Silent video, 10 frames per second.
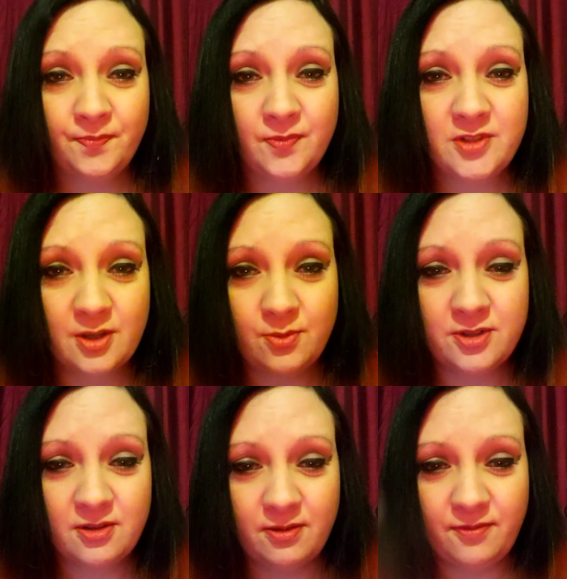
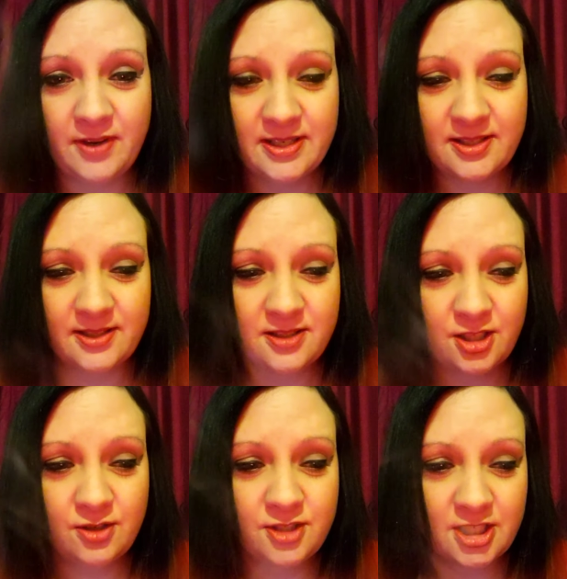Someone's going to face
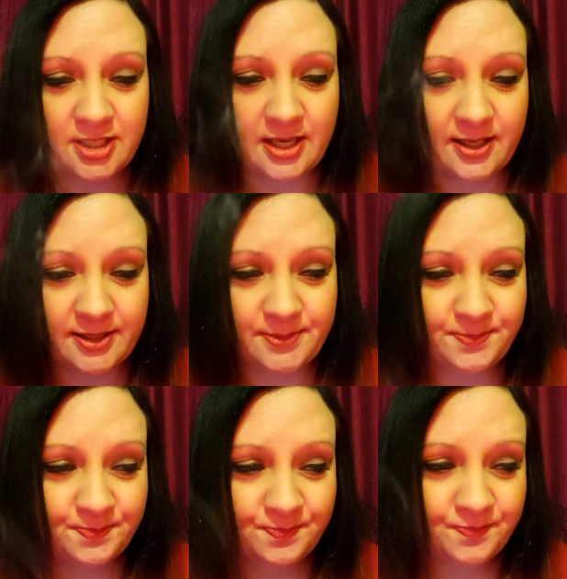execution time.
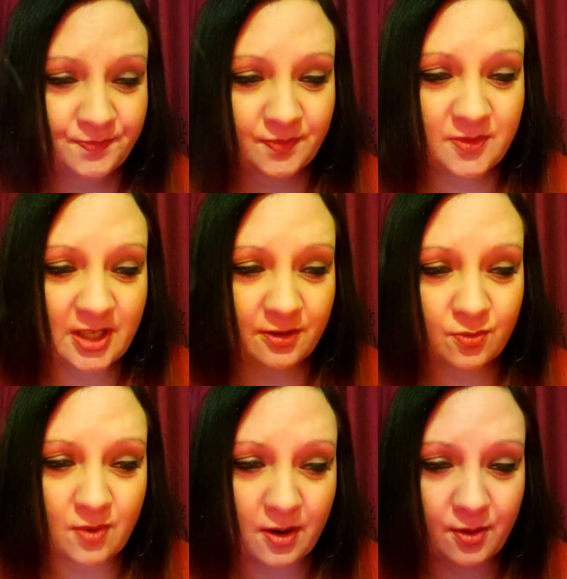
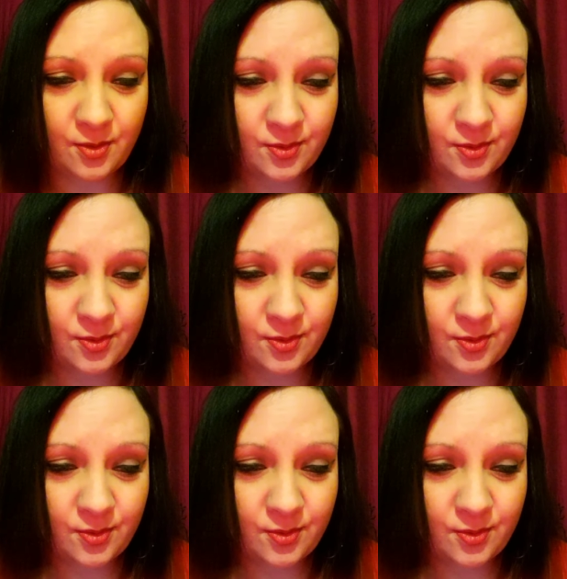Death row.